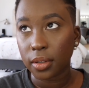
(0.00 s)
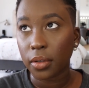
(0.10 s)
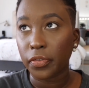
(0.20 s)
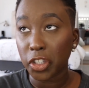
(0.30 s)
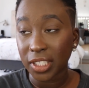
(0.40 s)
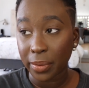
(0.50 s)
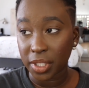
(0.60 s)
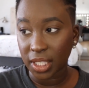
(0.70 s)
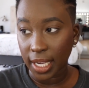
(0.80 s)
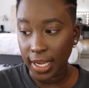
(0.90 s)
First, I
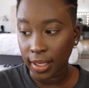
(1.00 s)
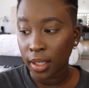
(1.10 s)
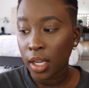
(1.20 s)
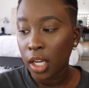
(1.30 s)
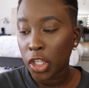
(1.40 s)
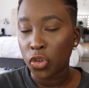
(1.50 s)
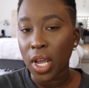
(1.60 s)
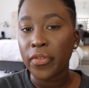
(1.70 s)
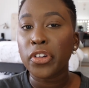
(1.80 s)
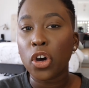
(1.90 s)
was saying, you
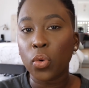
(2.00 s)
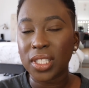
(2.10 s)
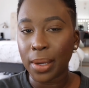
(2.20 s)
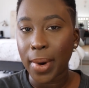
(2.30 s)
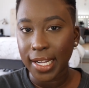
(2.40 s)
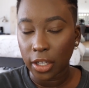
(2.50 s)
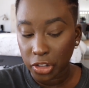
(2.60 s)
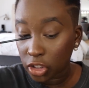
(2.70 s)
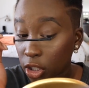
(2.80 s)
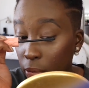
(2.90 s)
never know what somebody
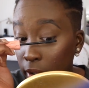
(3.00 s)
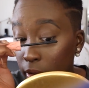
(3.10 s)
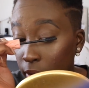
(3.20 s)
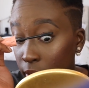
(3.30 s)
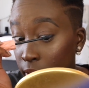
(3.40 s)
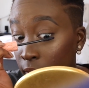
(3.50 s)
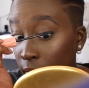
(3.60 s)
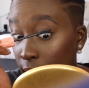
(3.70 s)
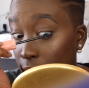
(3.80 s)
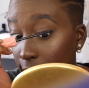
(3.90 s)
else is going through.
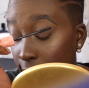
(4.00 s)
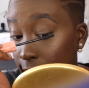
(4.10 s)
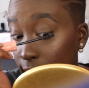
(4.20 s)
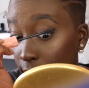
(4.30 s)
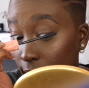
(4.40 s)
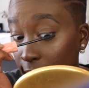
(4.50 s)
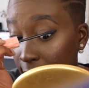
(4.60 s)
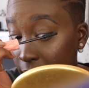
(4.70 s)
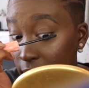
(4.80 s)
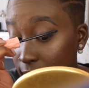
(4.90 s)
And
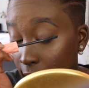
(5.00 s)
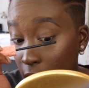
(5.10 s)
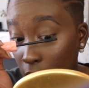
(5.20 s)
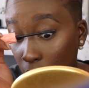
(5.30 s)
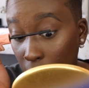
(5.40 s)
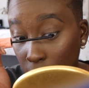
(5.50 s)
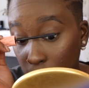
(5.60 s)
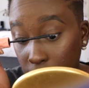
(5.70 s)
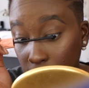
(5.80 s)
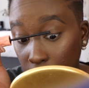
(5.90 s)
life is not
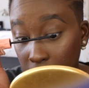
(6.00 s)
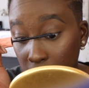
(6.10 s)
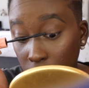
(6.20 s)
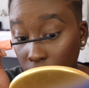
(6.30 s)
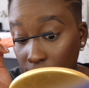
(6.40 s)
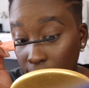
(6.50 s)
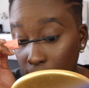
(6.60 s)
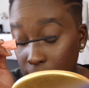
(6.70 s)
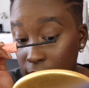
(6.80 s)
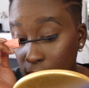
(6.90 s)
all
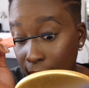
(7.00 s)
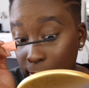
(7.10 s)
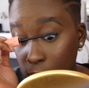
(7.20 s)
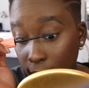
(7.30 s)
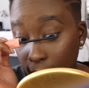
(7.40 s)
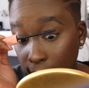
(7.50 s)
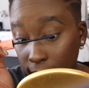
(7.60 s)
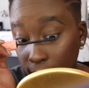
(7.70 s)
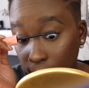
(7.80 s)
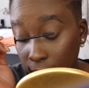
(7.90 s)
Instagram and
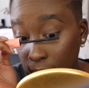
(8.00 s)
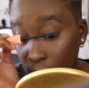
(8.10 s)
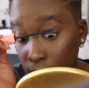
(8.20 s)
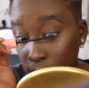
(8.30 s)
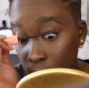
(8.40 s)
Snapchat and,